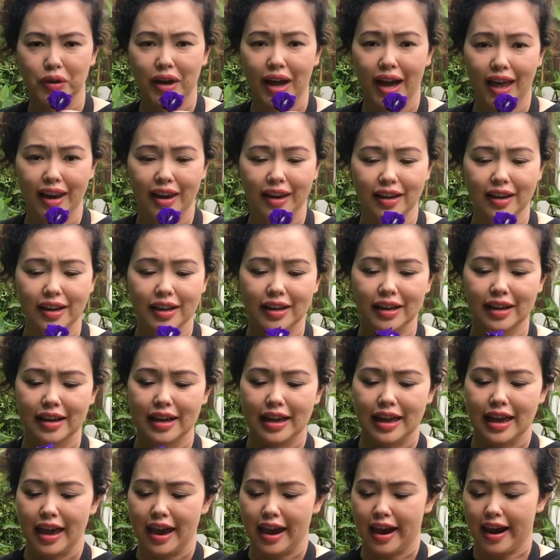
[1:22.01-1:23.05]
color,
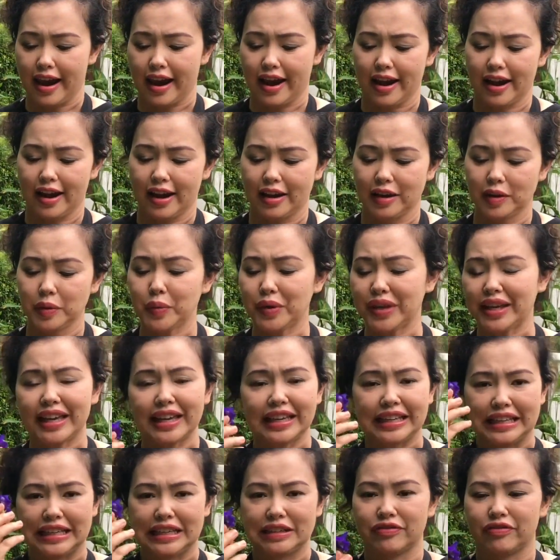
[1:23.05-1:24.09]
and we
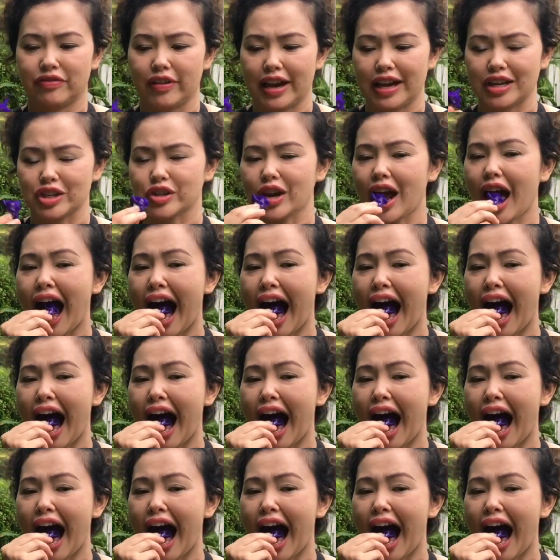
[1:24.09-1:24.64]
can eat fresh.